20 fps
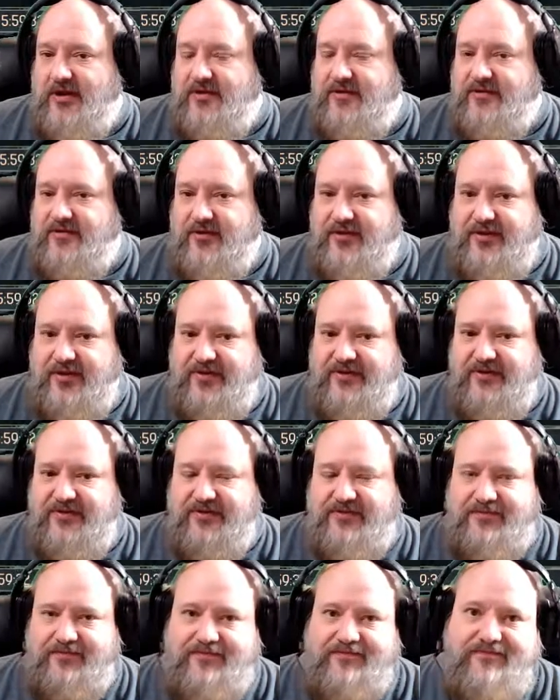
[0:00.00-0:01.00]
so this
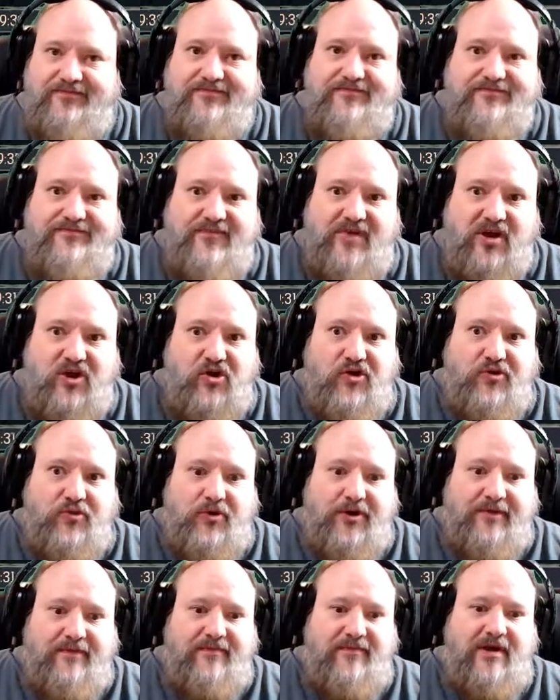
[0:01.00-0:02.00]
is a good
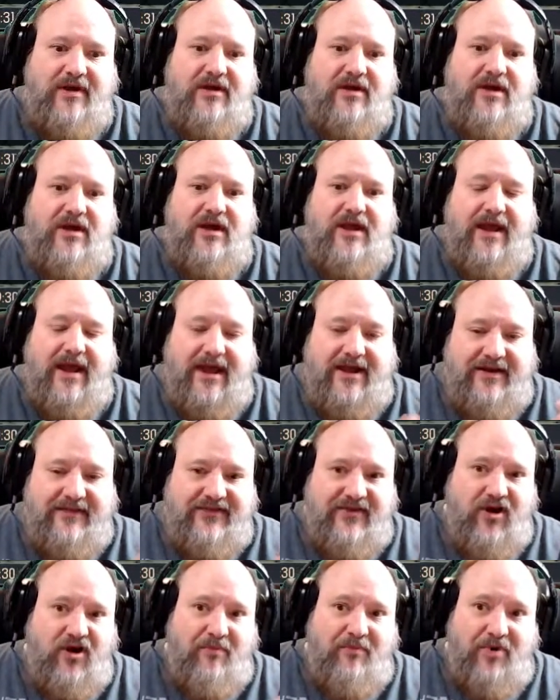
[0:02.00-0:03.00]
one, and it's
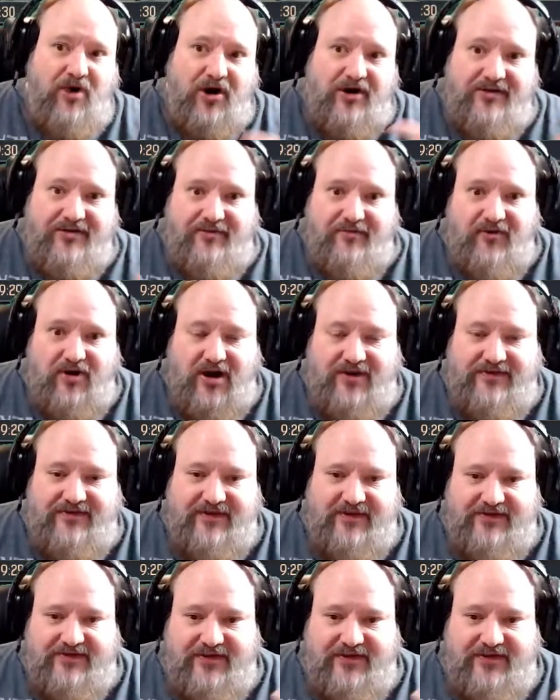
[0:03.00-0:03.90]
all part of the process.